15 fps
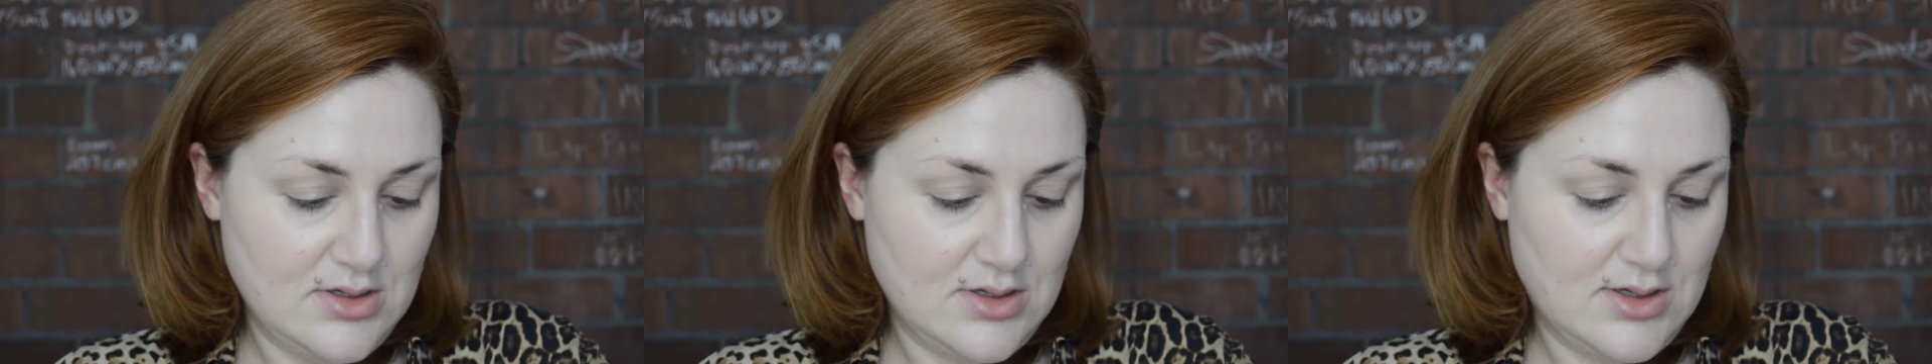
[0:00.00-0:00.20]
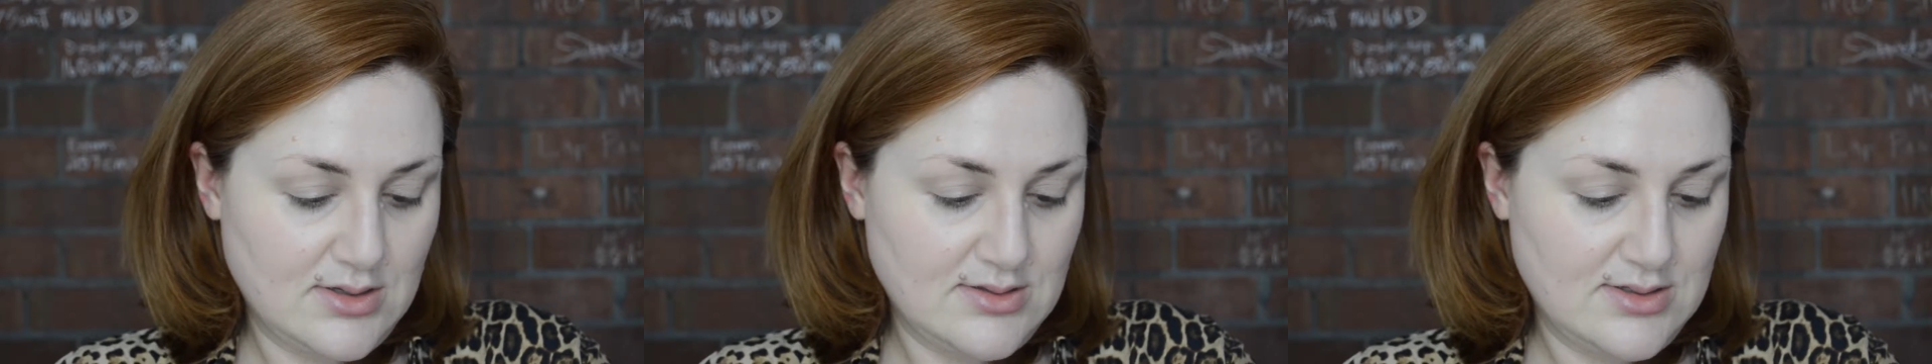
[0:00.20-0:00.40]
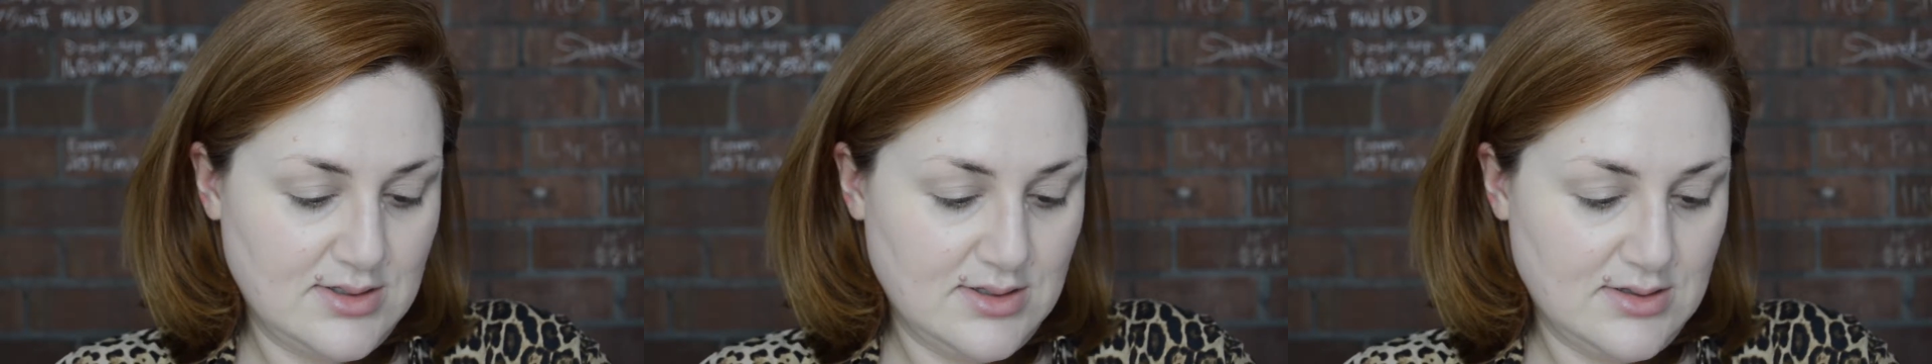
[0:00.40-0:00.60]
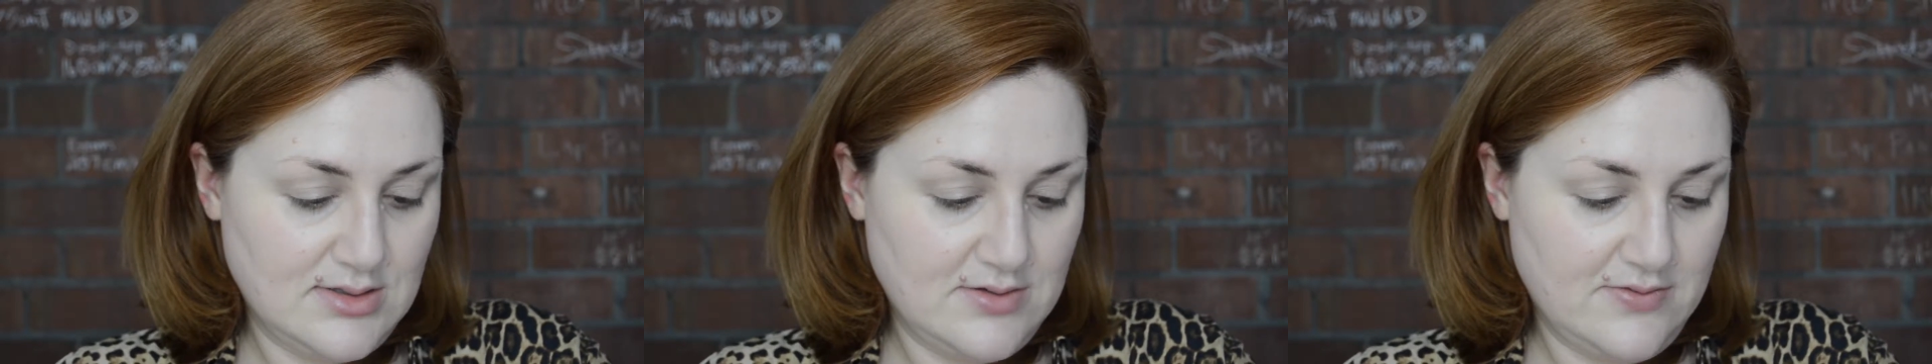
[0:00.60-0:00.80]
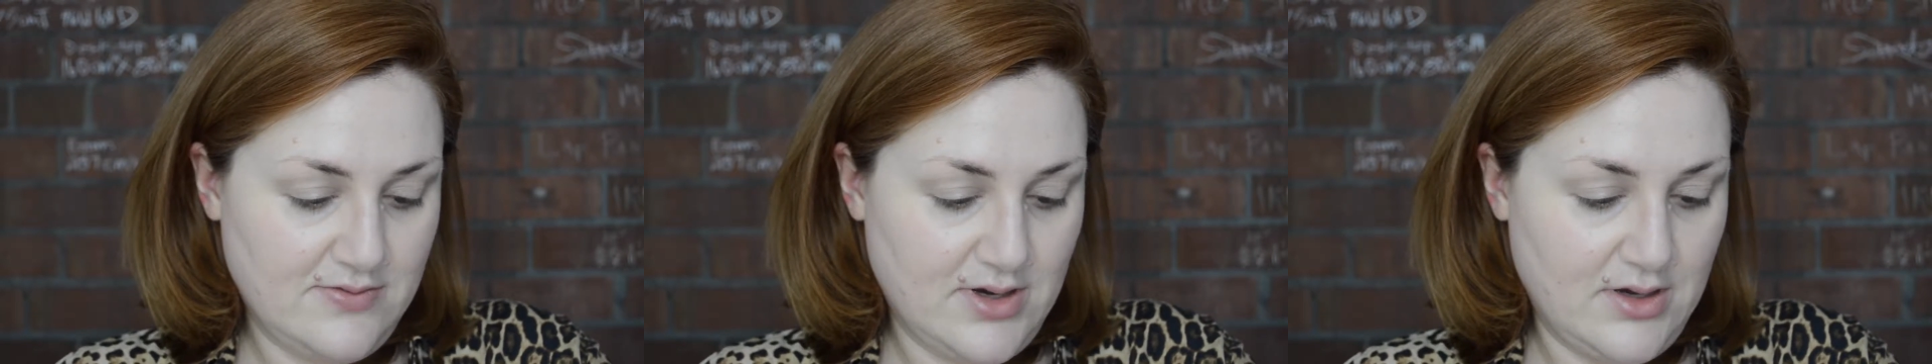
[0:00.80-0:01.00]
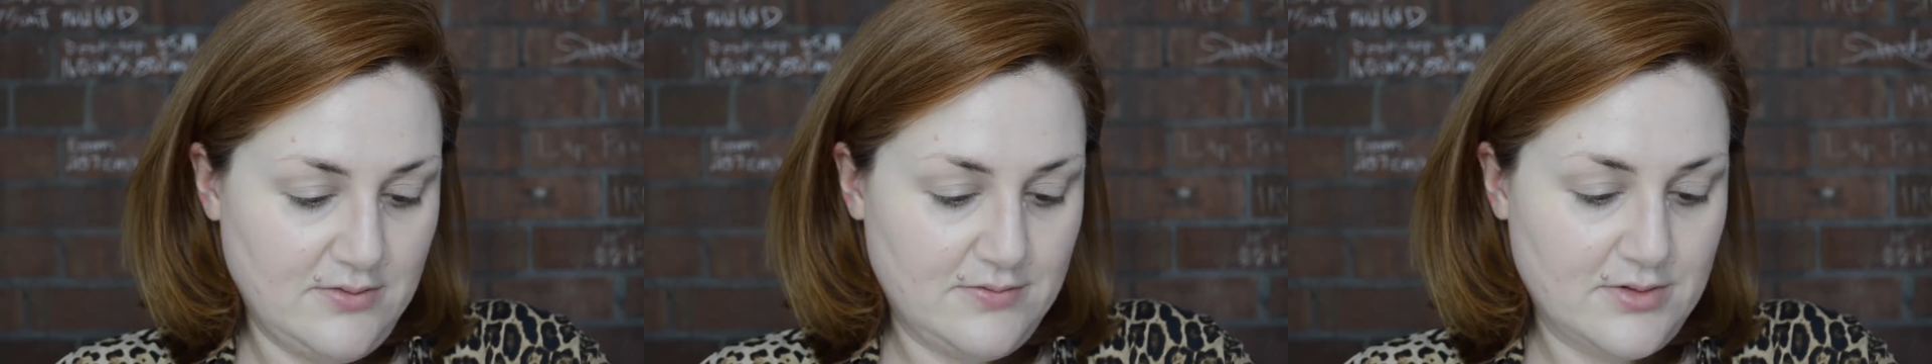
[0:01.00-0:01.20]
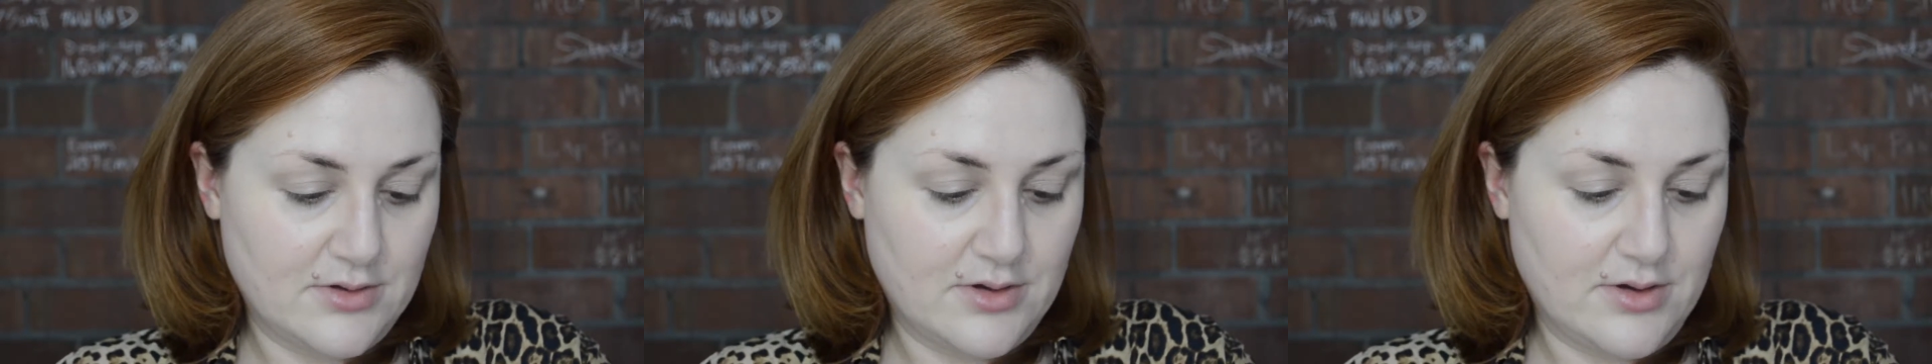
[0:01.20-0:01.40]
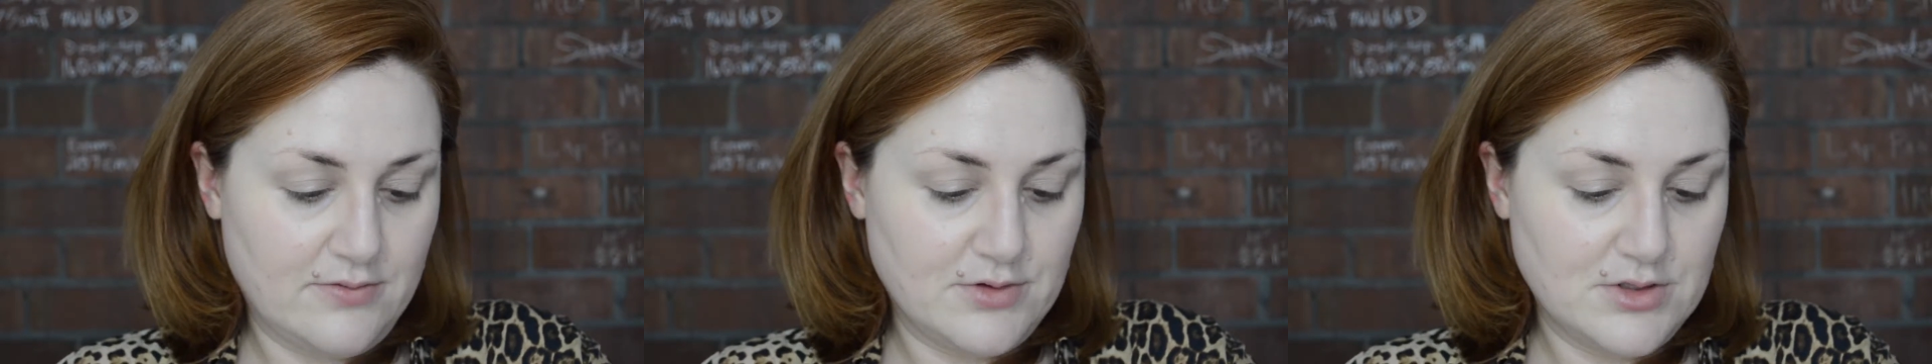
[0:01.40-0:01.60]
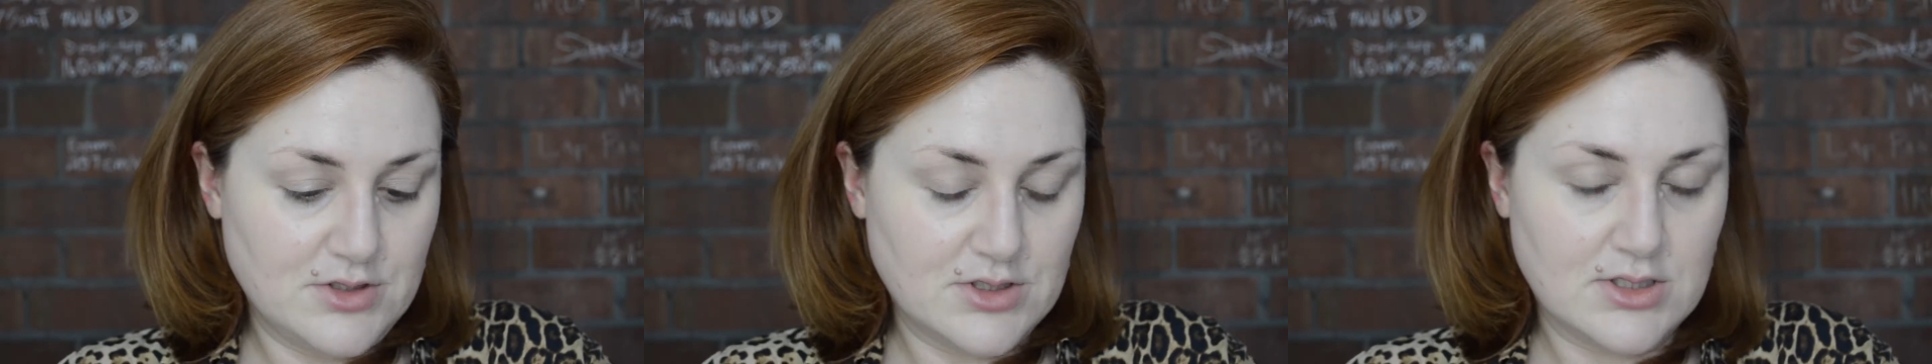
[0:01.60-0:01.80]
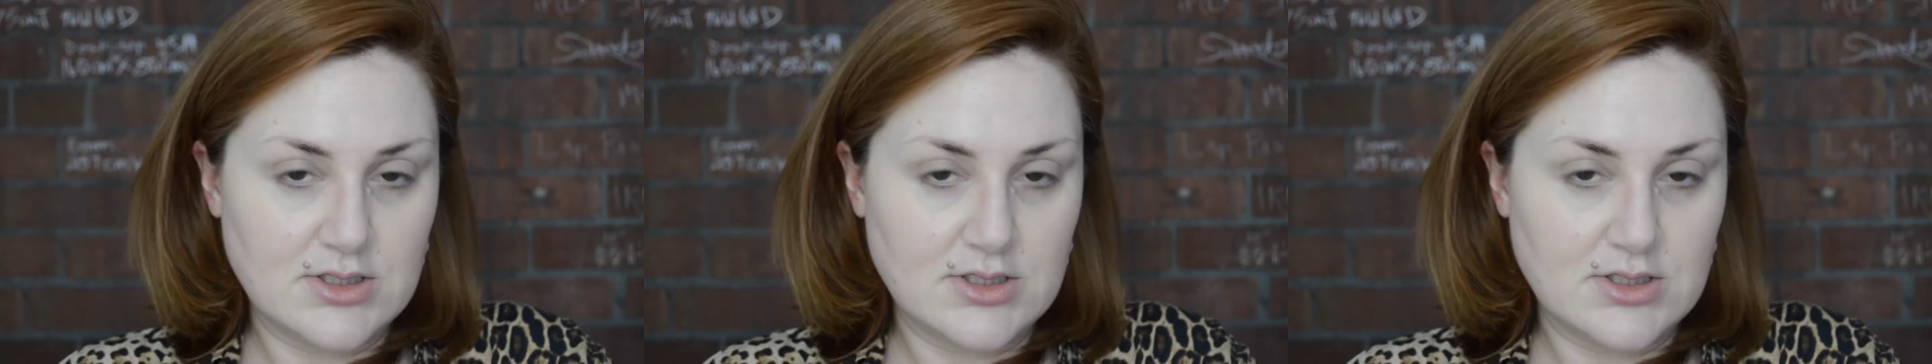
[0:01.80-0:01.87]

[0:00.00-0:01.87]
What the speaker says: Conceal and Define Full Coverage